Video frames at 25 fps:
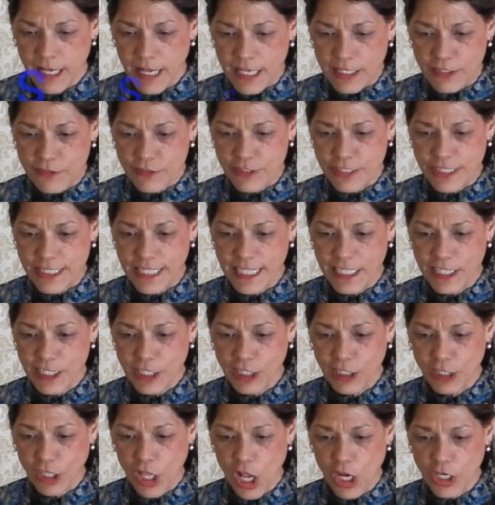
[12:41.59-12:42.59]

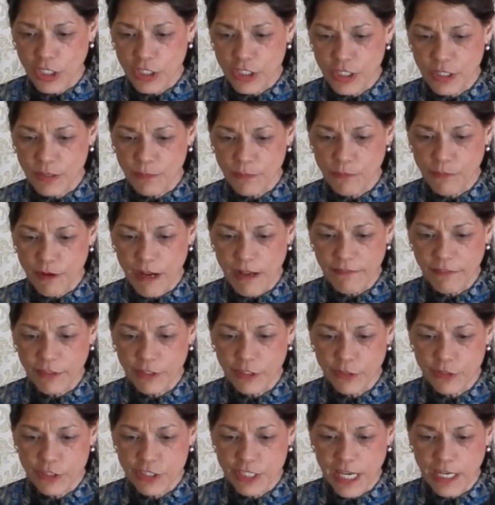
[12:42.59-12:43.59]
strategic long-term
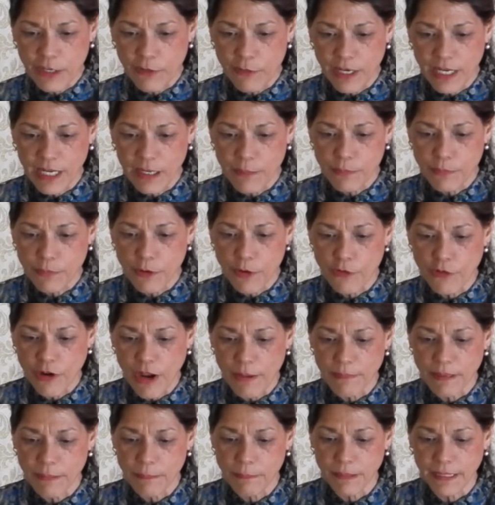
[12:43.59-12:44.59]
revenue generating
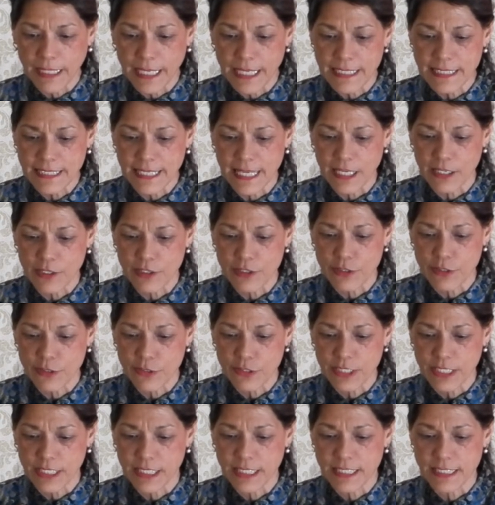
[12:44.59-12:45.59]
program in place that
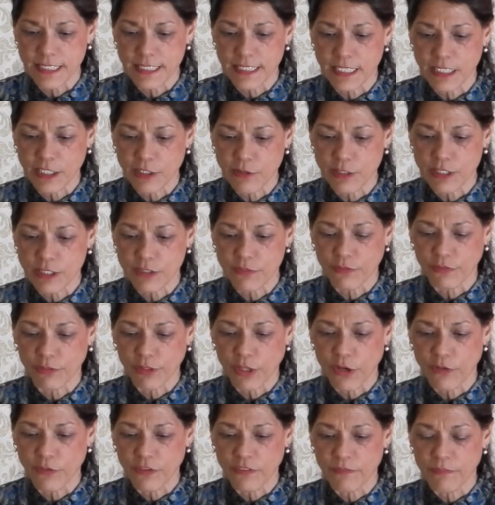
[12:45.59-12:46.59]
assures continuous
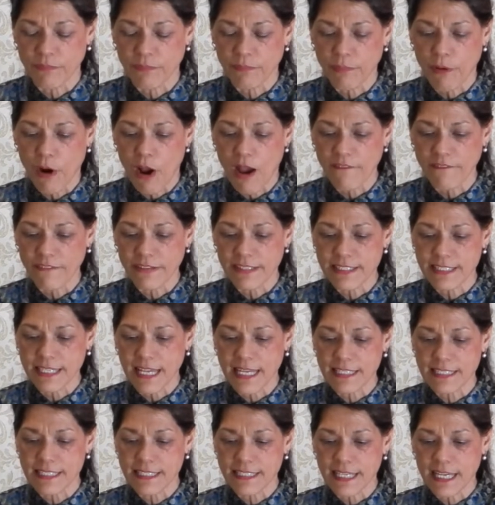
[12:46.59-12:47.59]
flow of profits
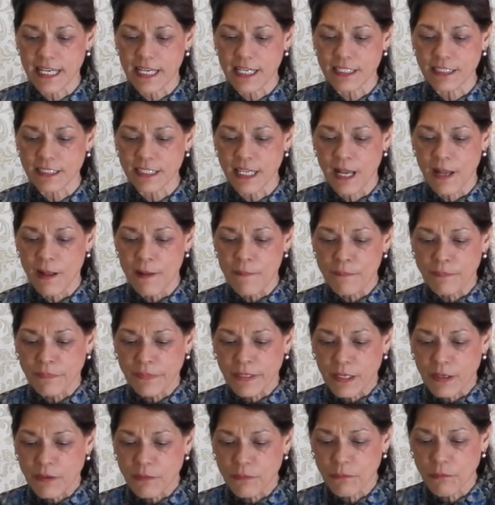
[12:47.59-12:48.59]
and sales
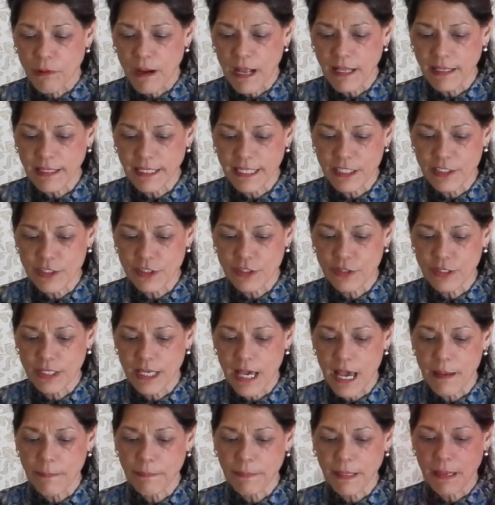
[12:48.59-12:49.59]
well into the
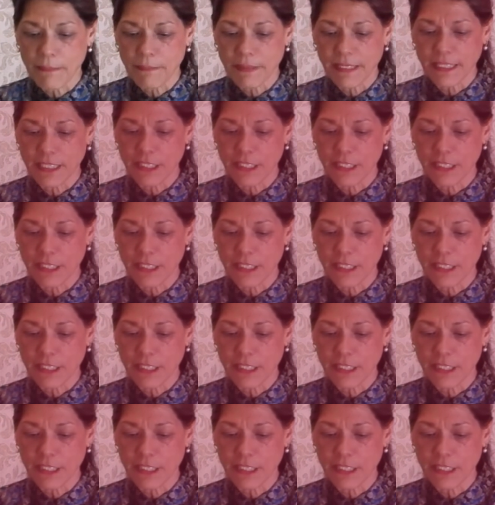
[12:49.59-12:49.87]
upcoming